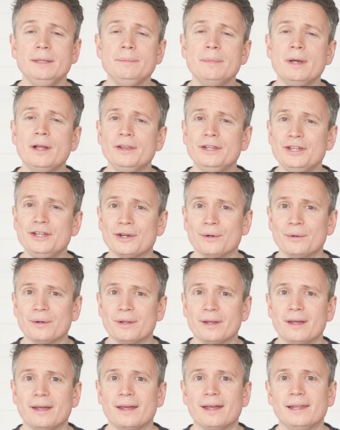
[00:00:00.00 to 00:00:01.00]
email the
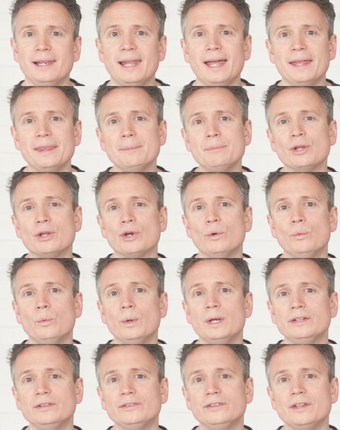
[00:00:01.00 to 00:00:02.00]
owner and let them
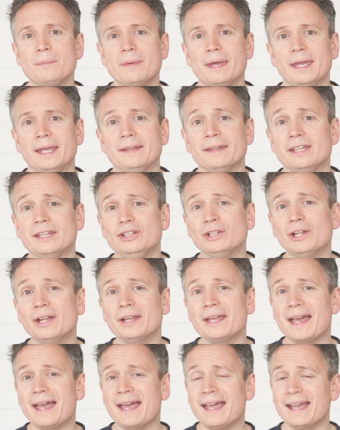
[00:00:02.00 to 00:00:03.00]
know which domain that
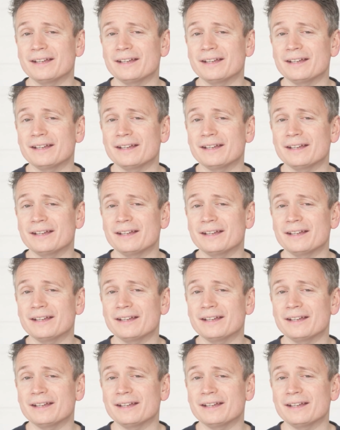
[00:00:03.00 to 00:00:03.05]
you'd like